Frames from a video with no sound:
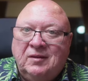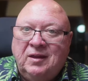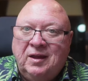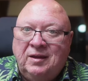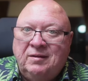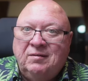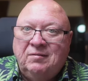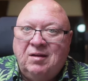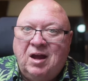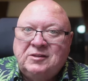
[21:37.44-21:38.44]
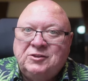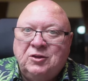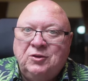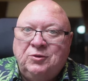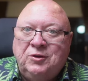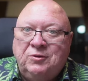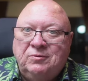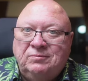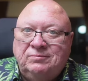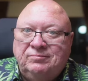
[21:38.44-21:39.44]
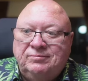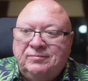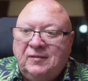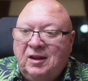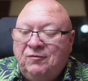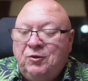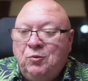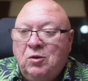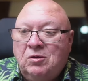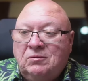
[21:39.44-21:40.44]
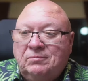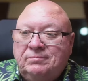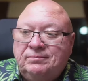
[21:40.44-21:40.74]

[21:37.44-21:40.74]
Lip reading: then I salute you. And if you weren't,